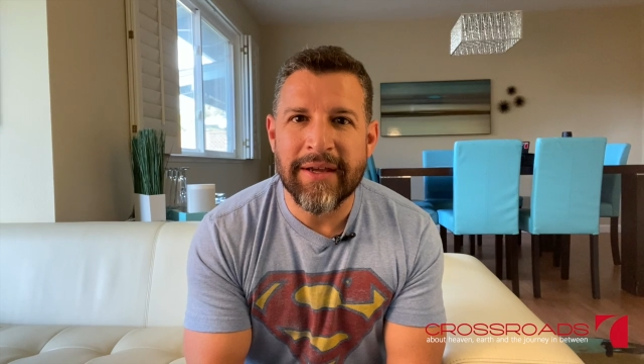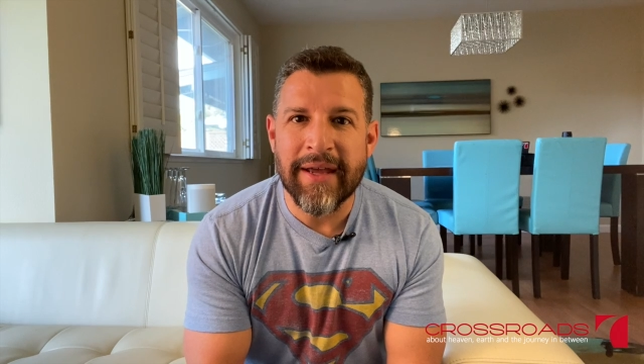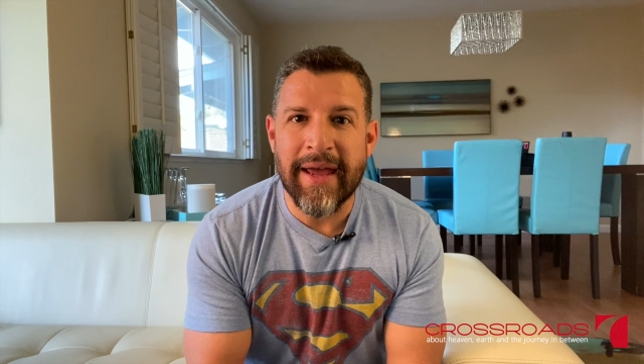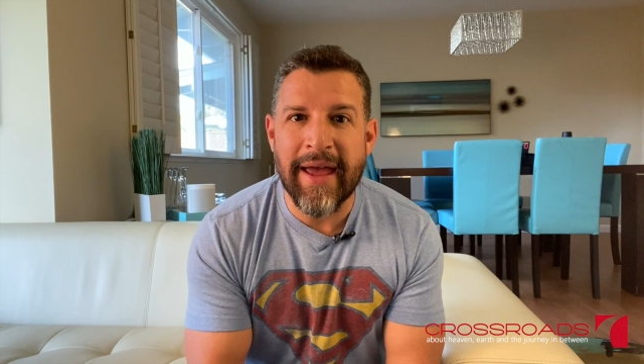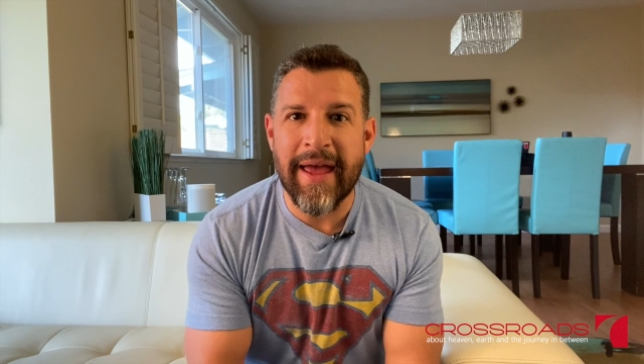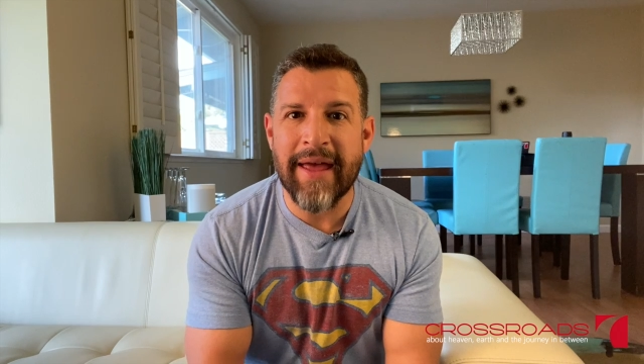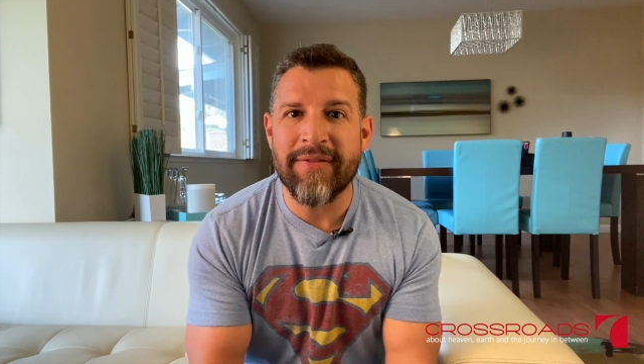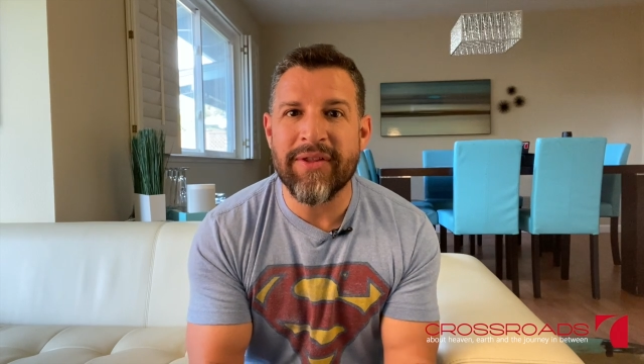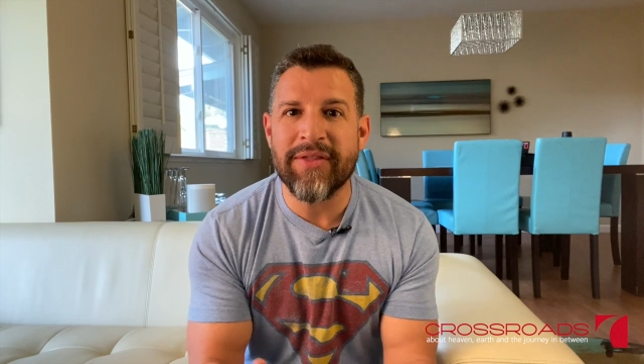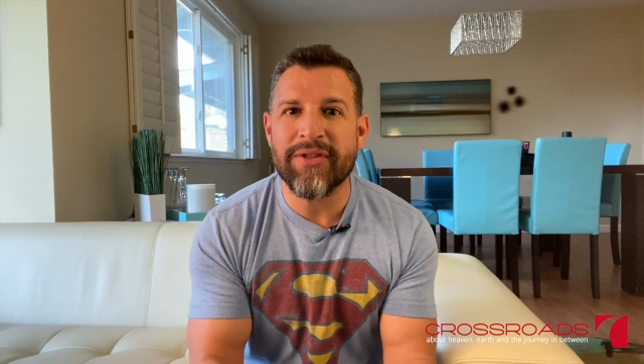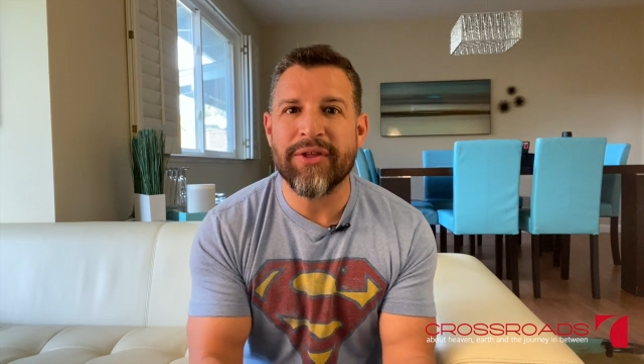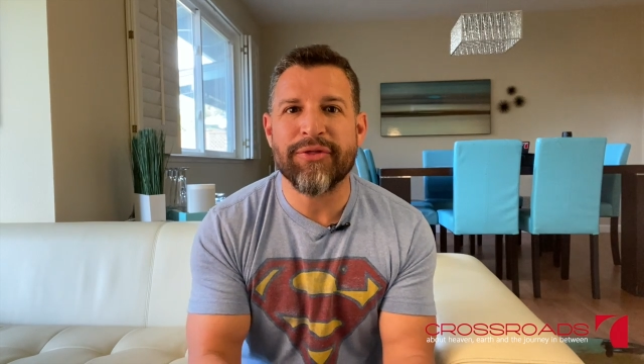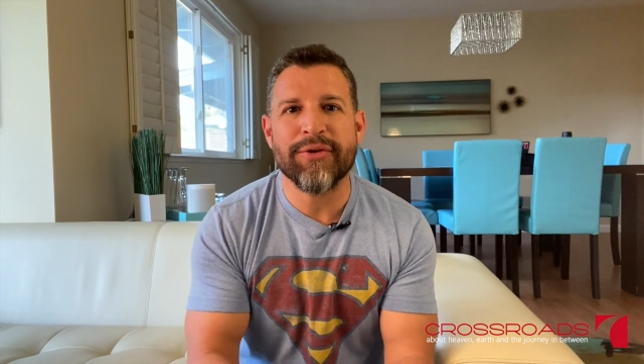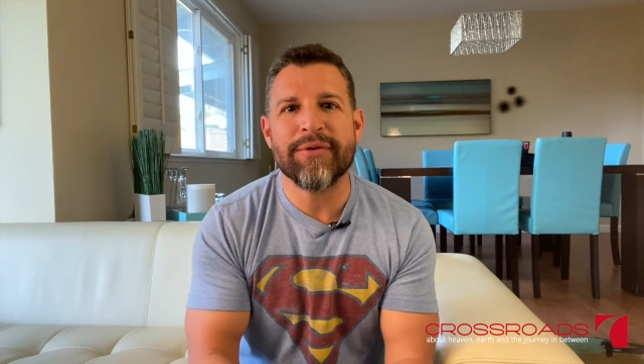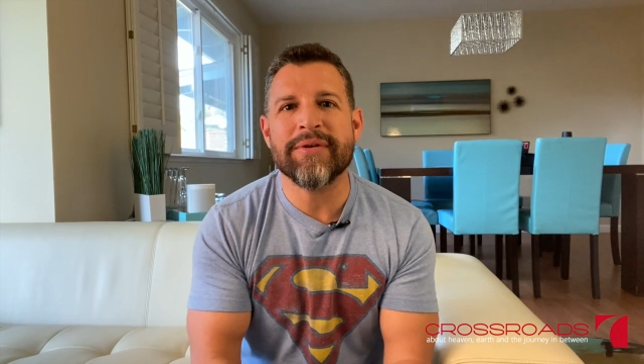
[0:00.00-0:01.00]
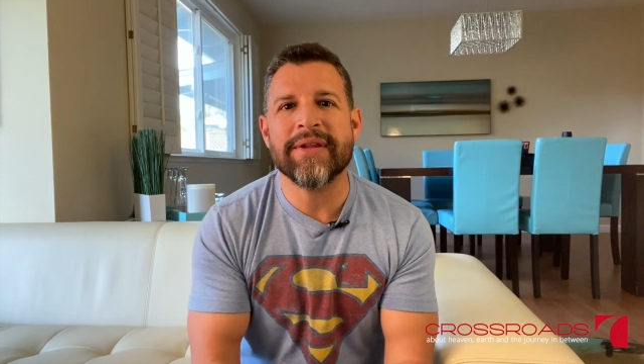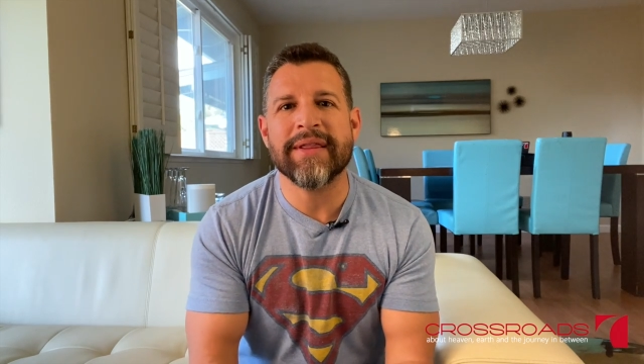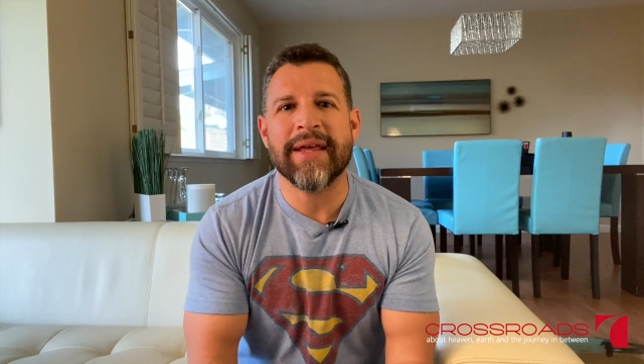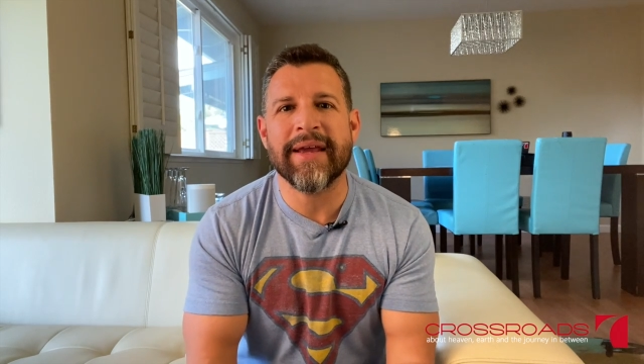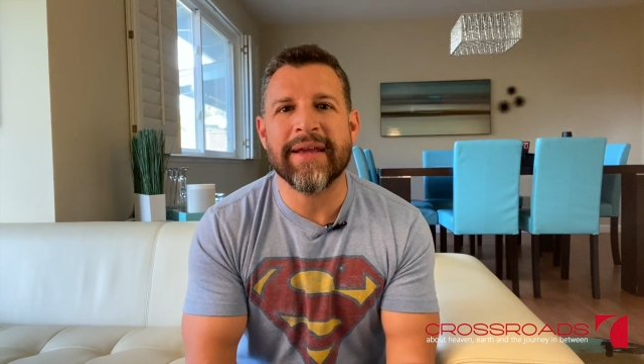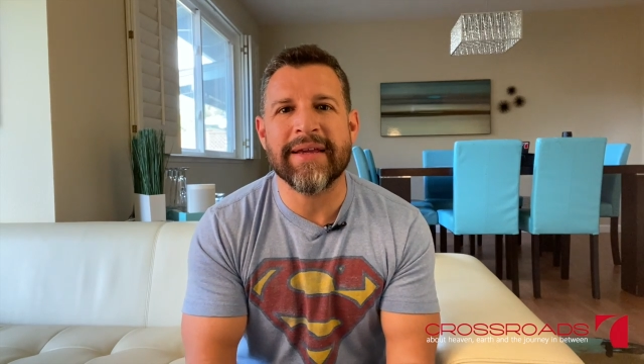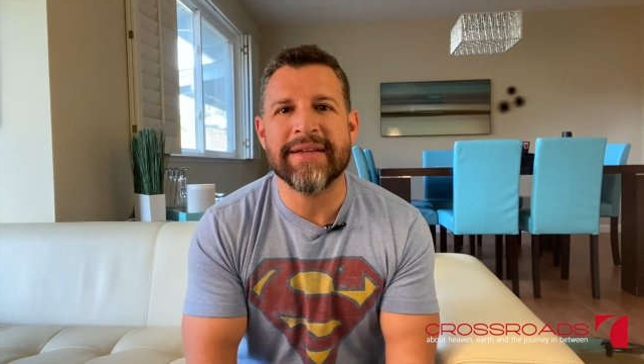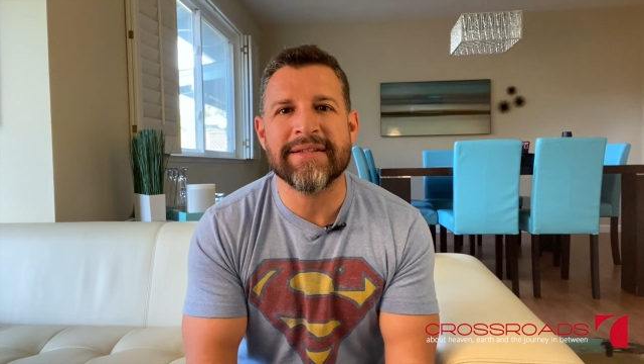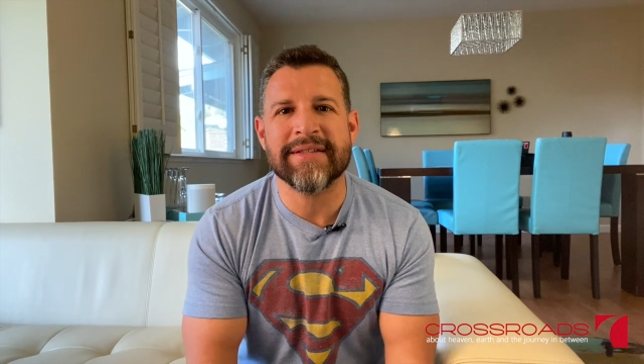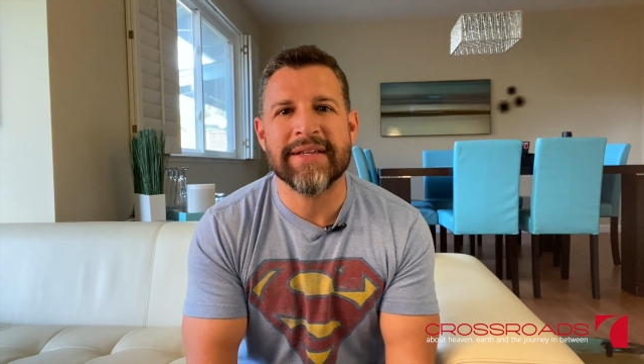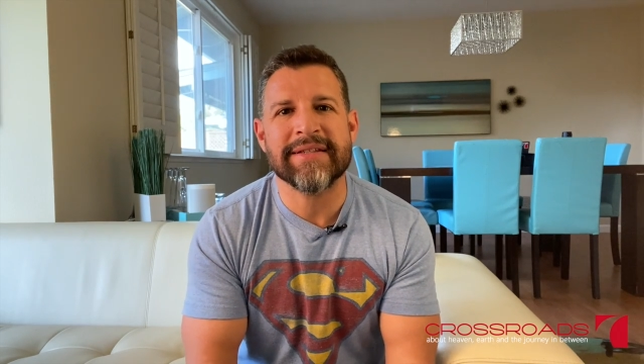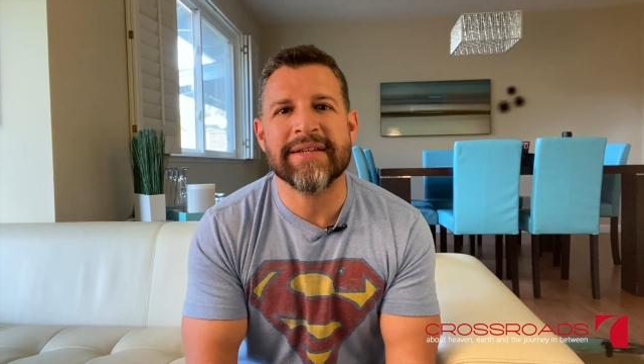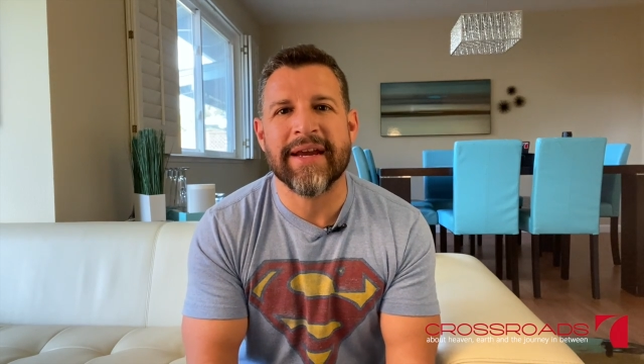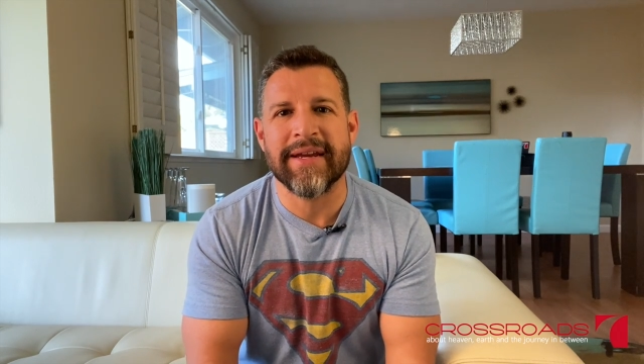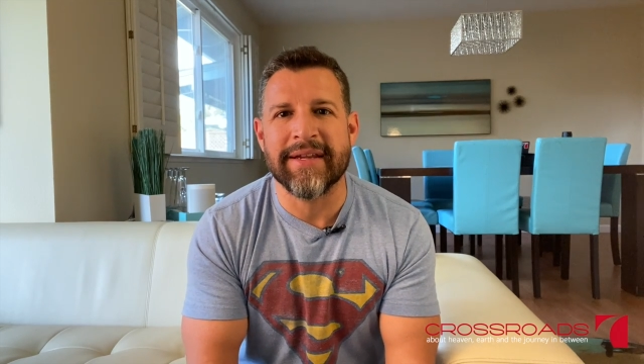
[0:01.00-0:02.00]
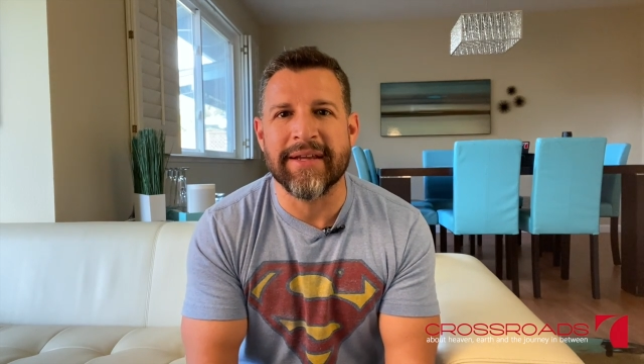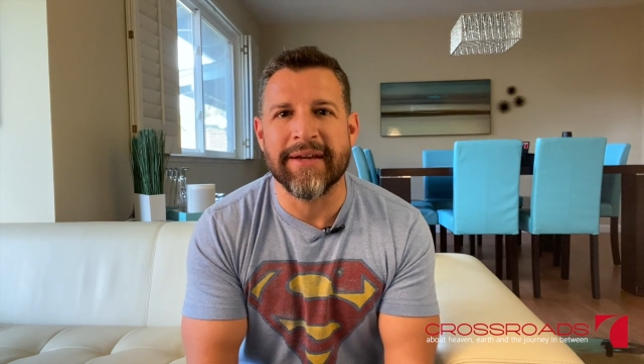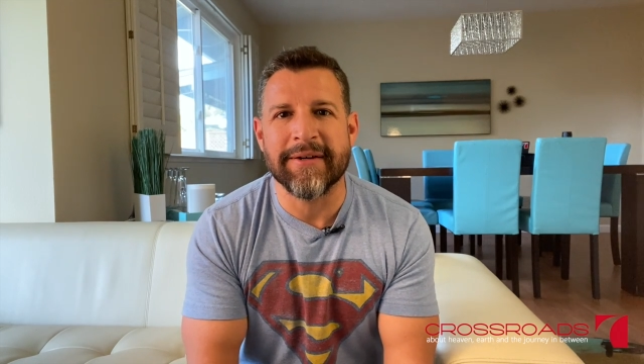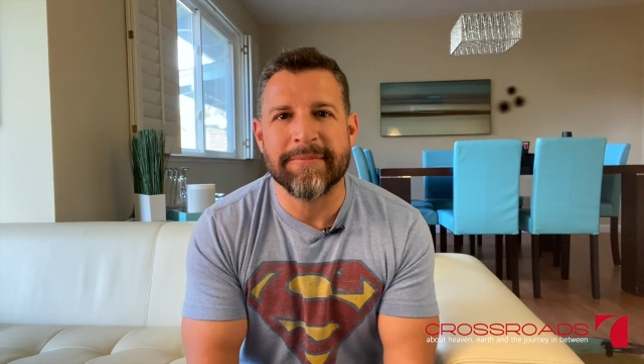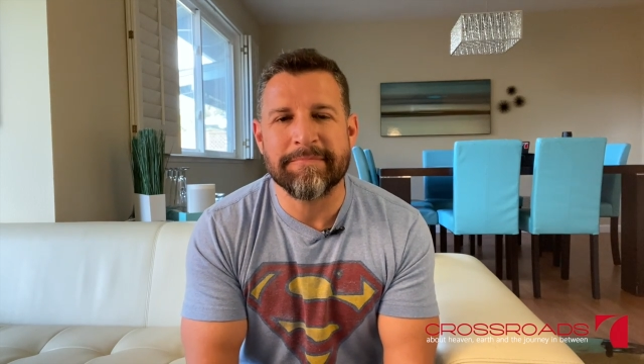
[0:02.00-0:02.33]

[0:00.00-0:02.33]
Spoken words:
And then the third thing is this idea.